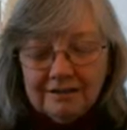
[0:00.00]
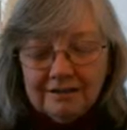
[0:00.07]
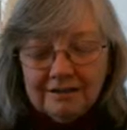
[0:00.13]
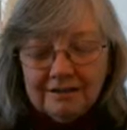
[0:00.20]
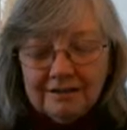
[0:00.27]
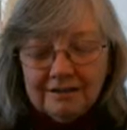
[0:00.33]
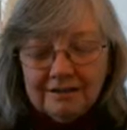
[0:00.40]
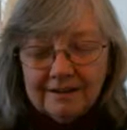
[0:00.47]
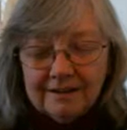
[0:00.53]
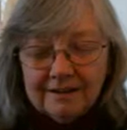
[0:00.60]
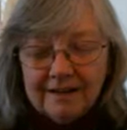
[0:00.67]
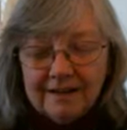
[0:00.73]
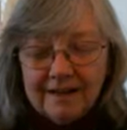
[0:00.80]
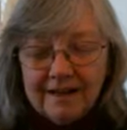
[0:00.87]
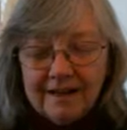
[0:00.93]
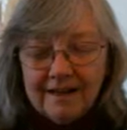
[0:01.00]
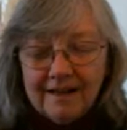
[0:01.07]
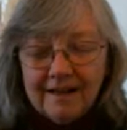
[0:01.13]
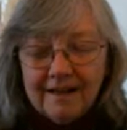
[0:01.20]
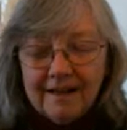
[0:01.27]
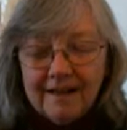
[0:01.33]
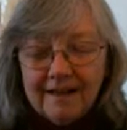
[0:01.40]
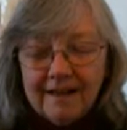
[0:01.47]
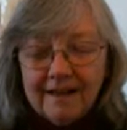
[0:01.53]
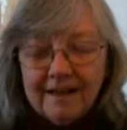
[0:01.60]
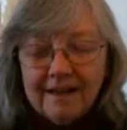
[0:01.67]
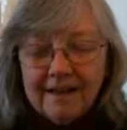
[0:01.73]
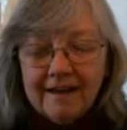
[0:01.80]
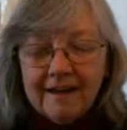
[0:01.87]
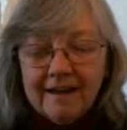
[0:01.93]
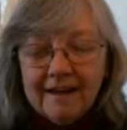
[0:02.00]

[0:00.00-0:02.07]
(no one is talking)